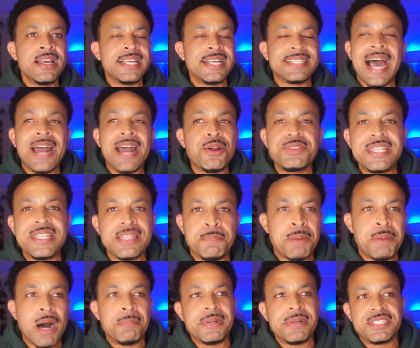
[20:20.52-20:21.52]
I don't think the
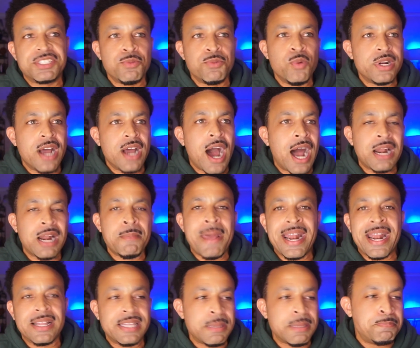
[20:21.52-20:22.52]
public would
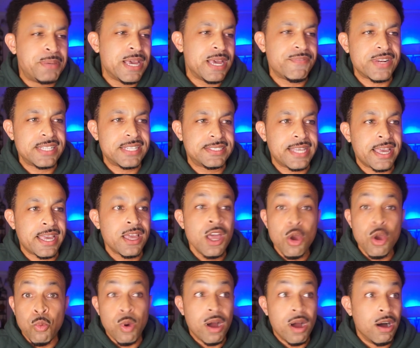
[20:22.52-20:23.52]
automatically pivot and say,
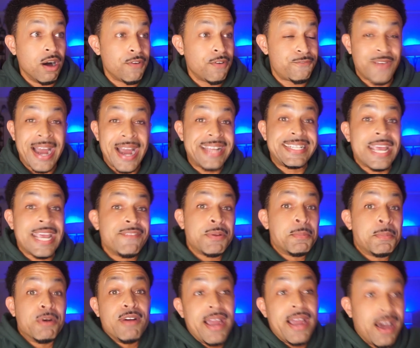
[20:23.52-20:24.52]
well, fight David
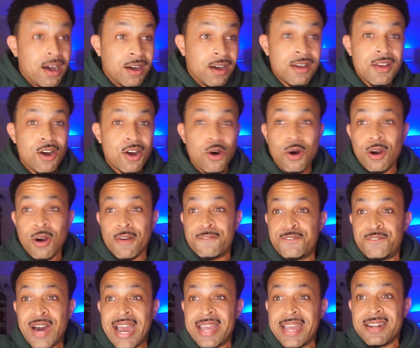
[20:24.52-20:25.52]
Morrell or
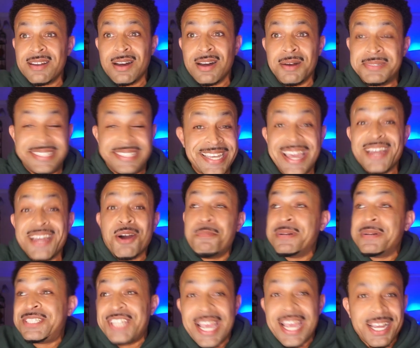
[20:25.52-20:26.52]
fight Diego
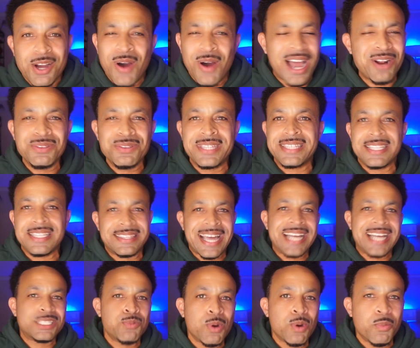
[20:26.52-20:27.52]
Pacheco. I don't think that
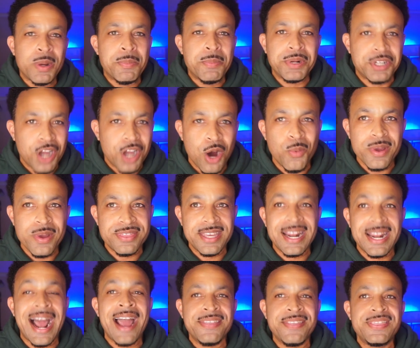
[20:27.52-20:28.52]
that's where we would go with it.
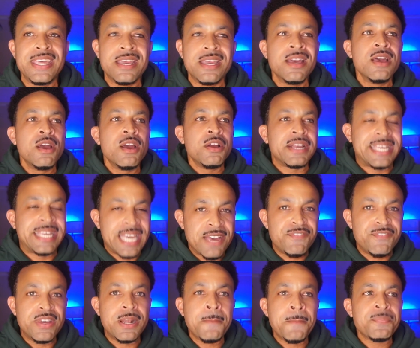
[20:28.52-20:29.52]
I think
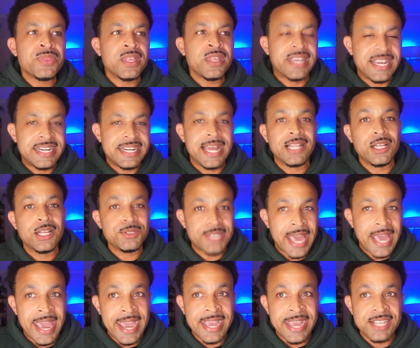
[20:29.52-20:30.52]
given Canelo's
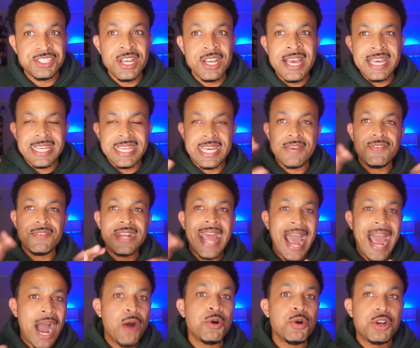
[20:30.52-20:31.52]
age, given
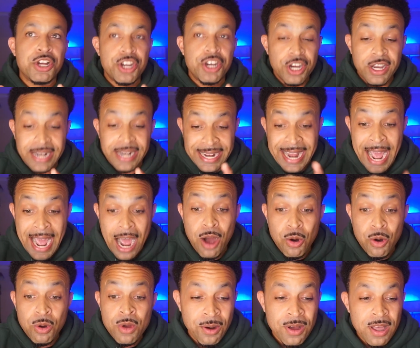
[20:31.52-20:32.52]
how good and
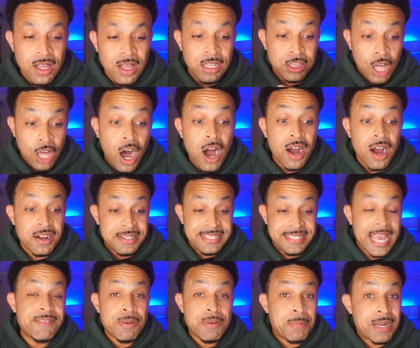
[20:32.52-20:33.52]
how long
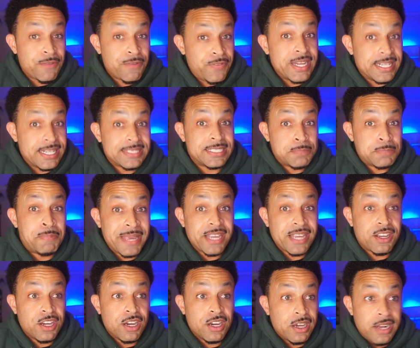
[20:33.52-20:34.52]
David Benavidez has been
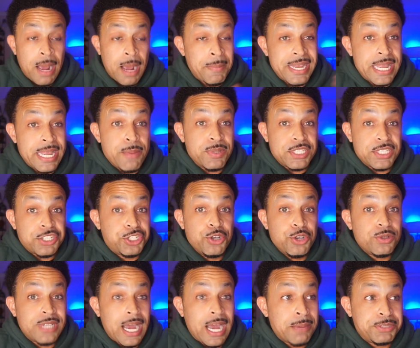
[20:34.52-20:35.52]
good, I mean, he was a
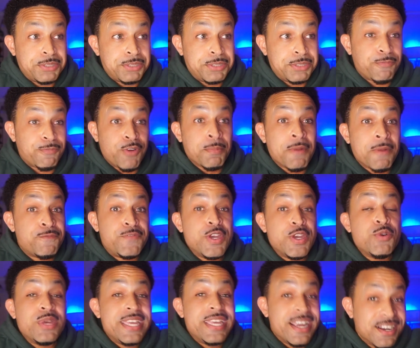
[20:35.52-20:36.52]
two-time champ from a few
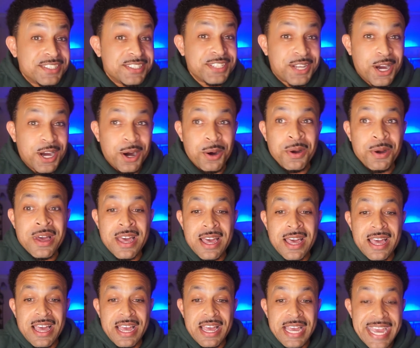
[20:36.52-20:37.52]
years ago.
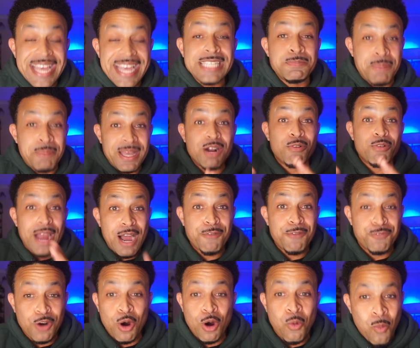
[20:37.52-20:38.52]
He's been around
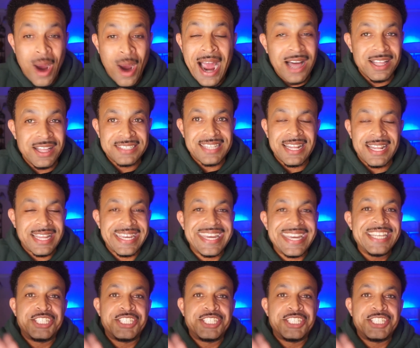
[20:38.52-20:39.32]
for a while. It's not like he